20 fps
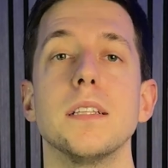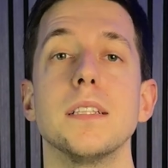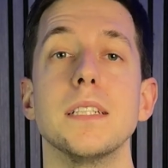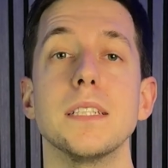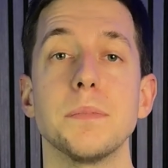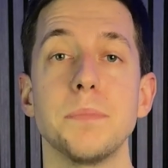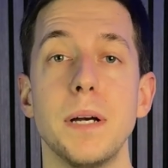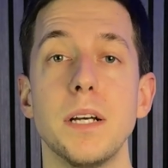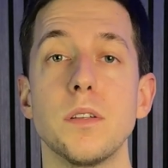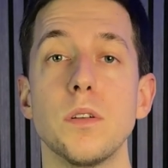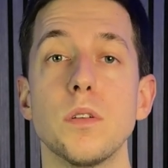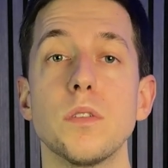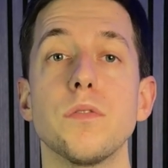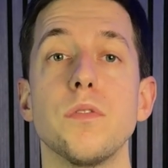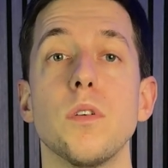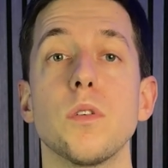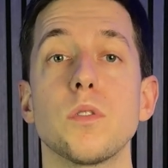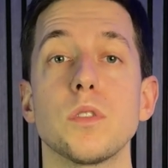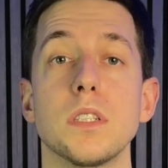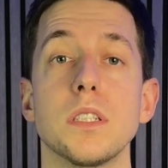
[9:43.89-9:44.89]
This method
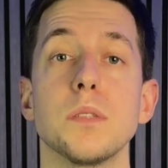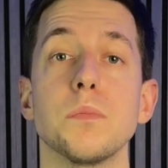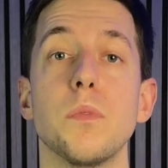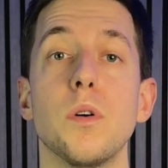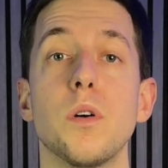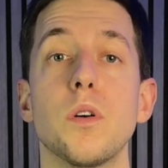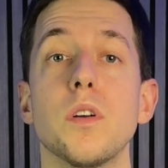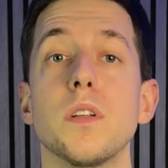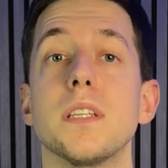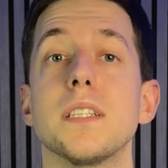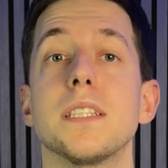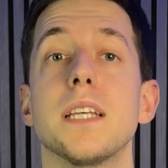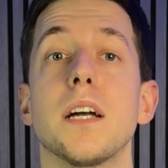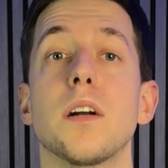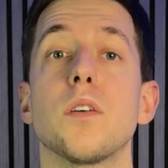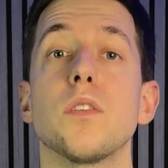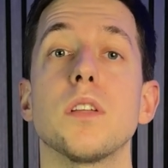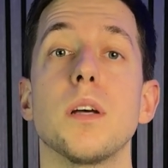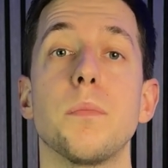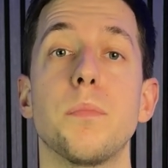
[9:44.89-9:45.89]
focuses more on the
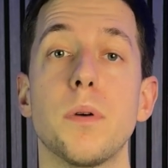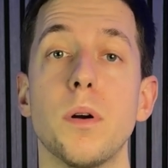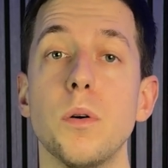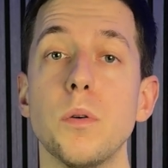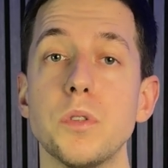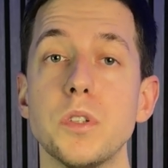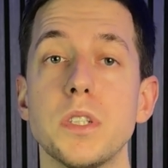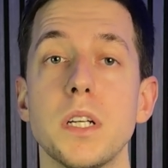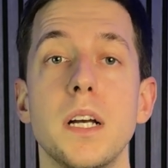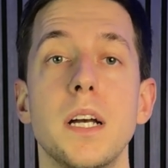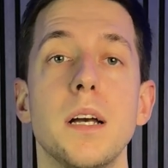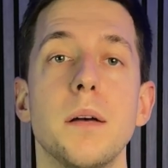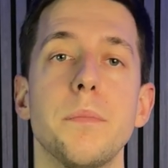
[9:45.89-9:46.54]
second approach,